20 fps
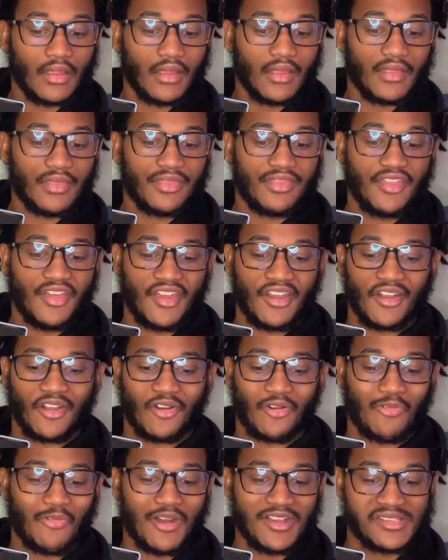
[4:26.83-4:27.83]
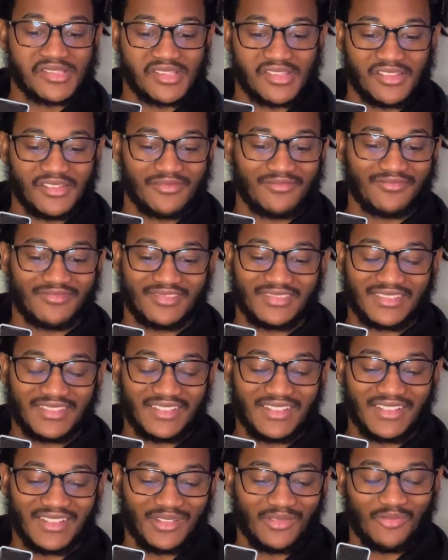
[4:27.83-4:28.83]
there wasn't
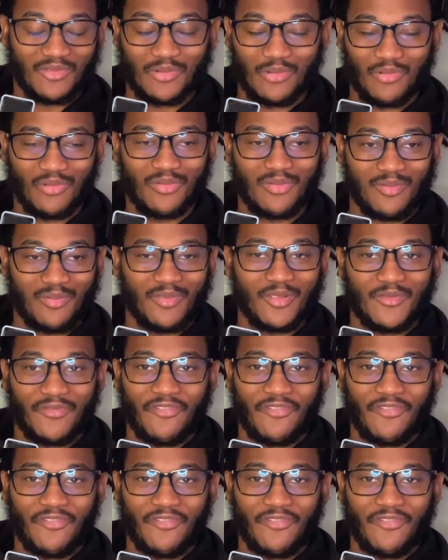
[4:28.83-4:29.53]
we